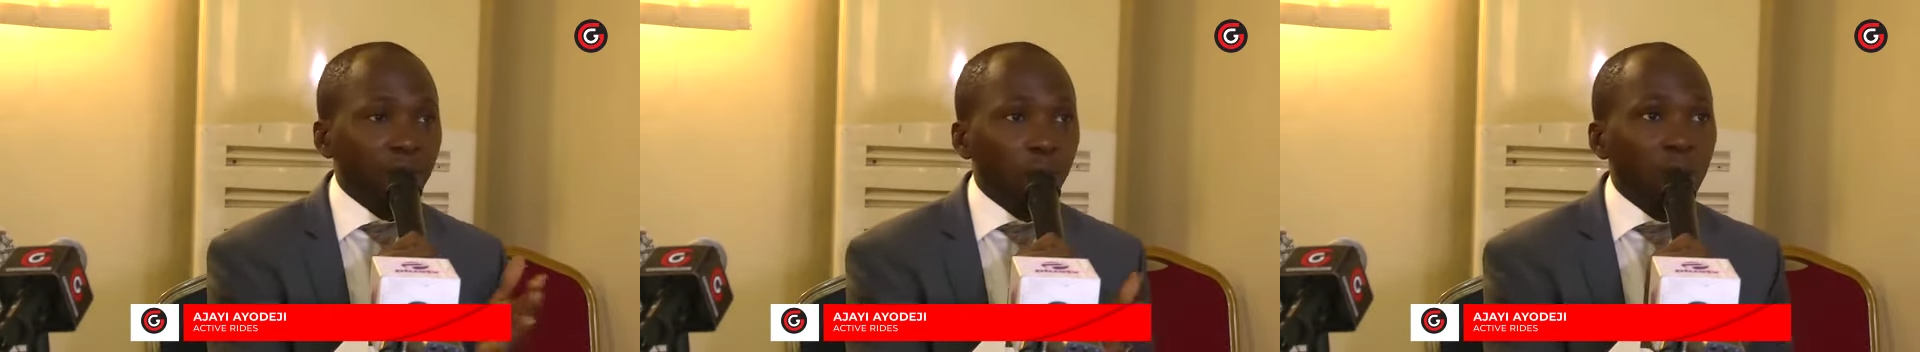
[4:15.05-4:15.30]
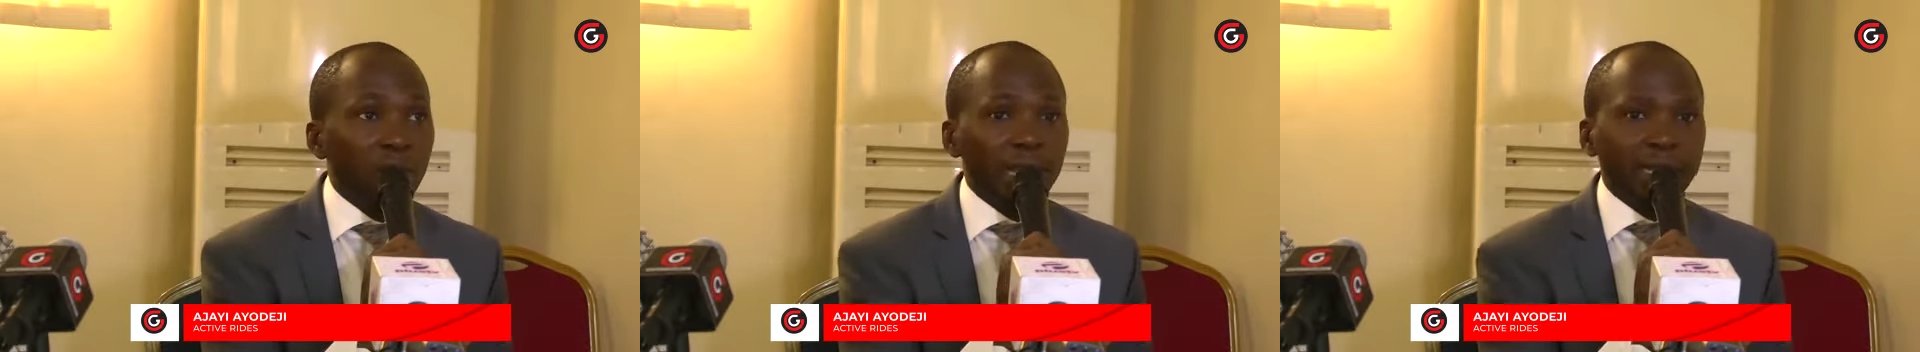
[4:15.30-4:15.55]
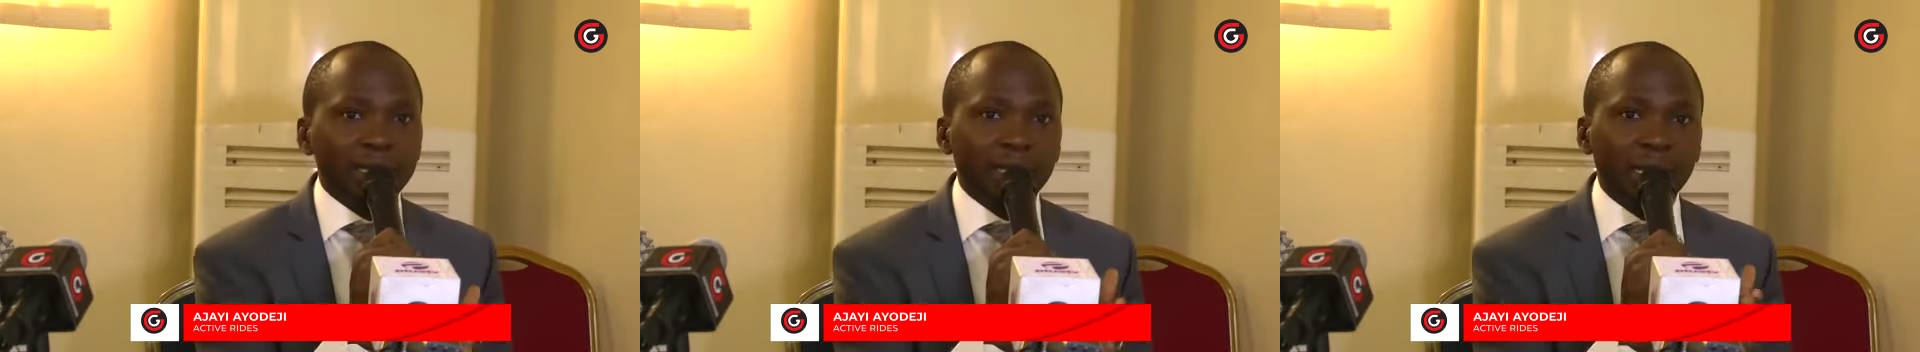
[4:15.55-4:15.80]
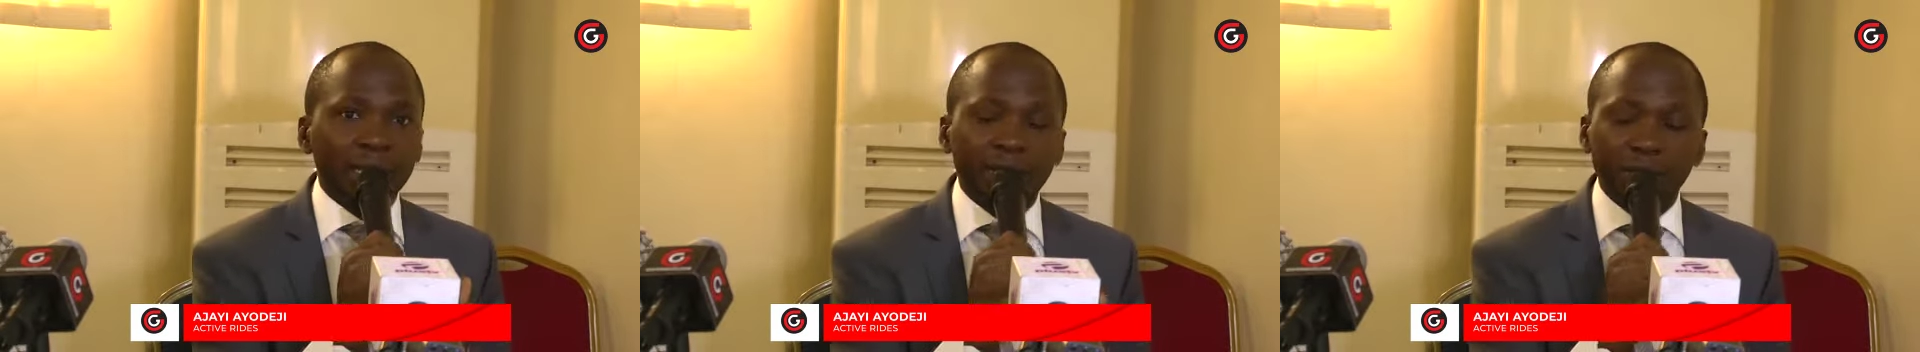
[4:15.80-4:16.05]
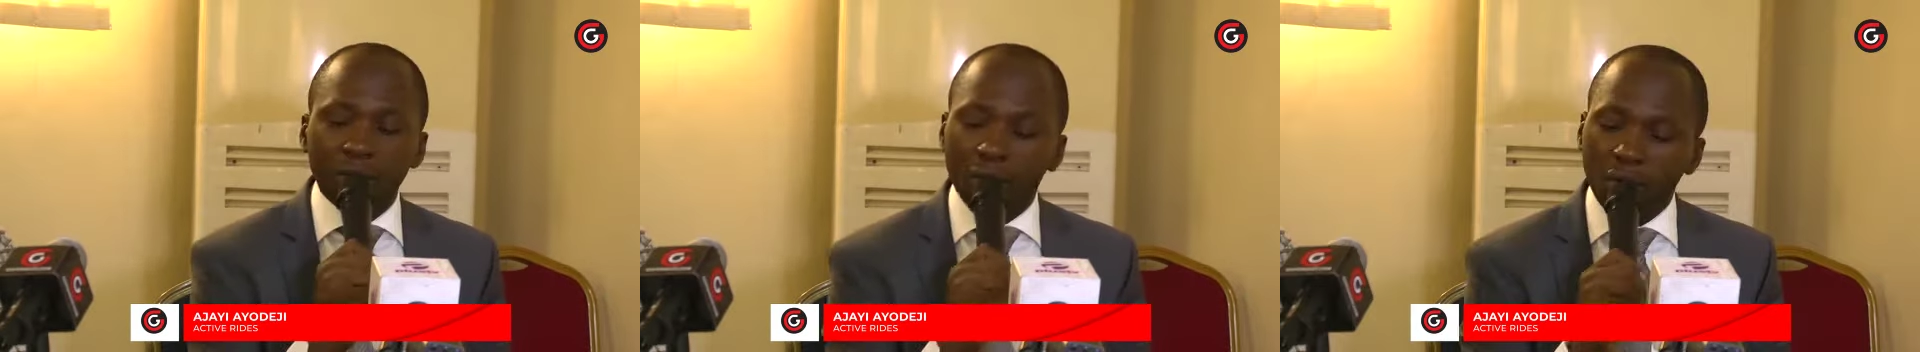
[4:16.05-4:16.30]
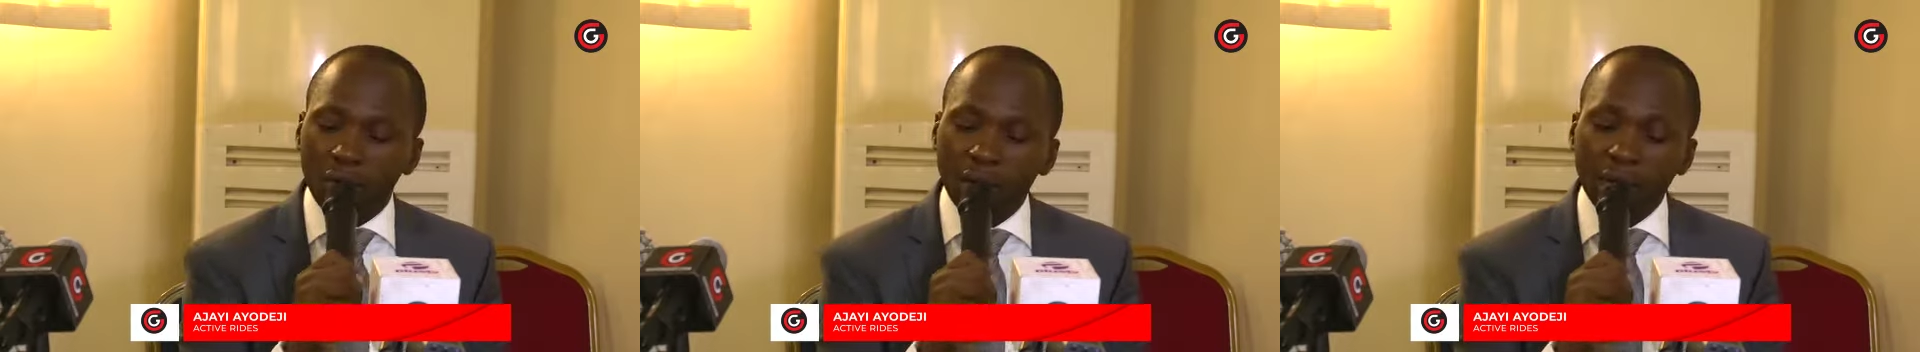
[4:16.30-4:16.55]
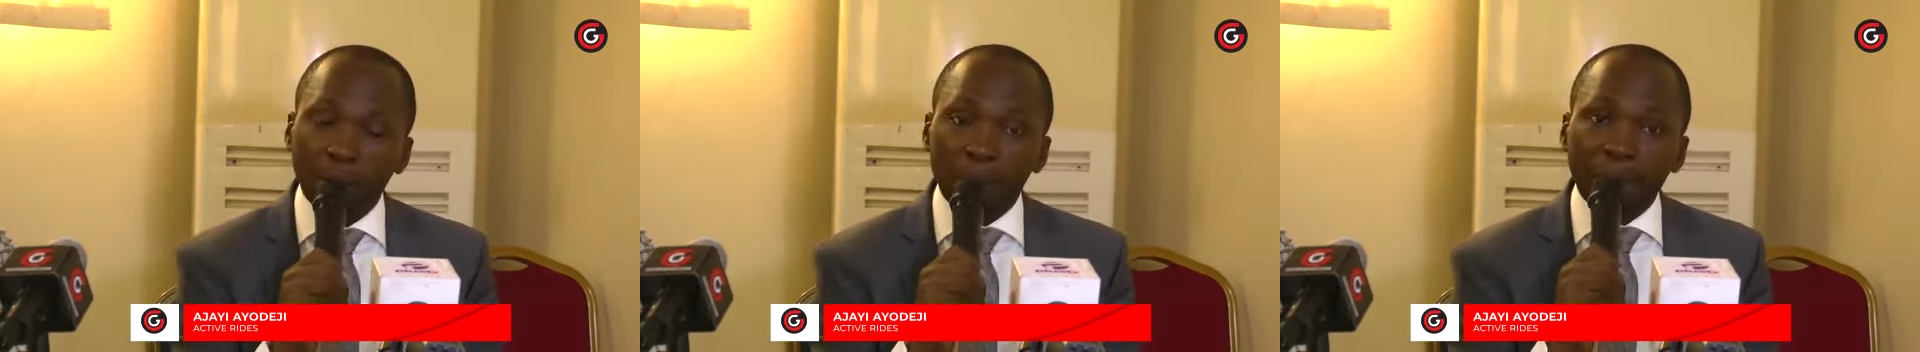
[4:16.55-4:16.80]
wallet in your